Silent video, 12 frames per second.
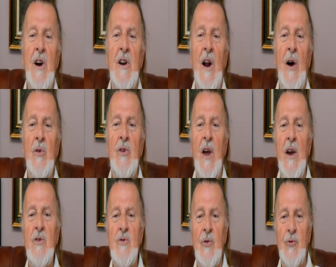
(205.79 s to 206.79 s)
around the
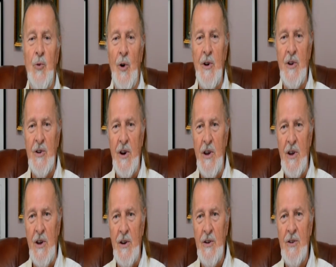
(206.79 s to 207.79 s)
age of 23
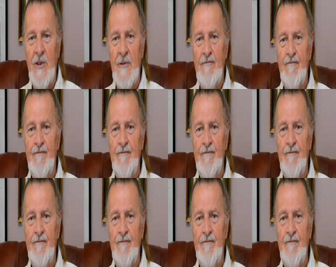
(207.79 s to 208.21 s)
years.